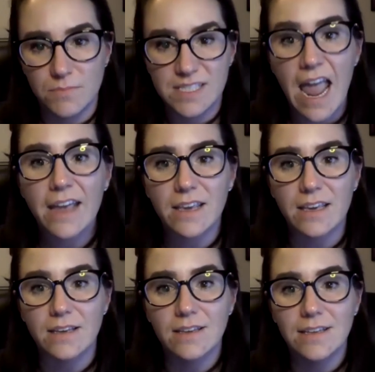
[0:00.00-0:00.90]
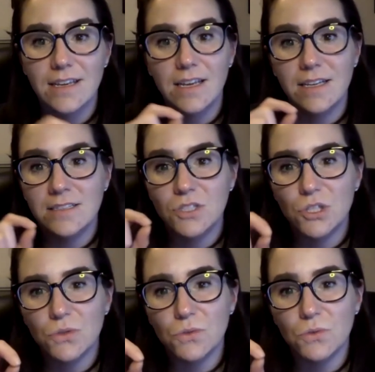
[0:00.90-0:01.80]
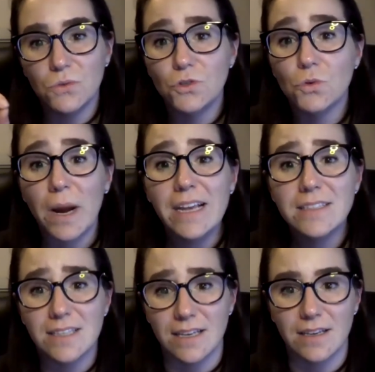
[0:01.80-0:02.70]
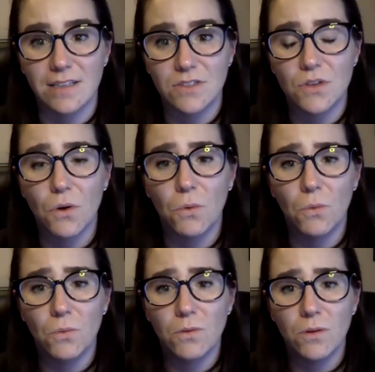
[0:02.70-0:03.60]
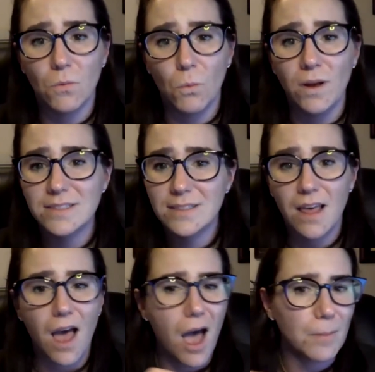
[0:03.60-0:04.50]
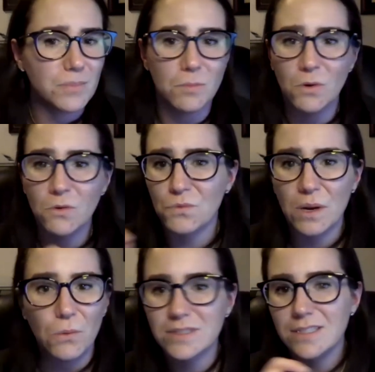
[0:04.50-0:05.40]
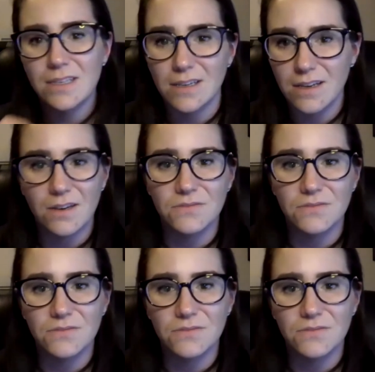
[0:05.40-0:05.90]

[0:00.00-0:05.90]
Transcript: snacking into grazing. So mm-hmm. what's the optimal frequency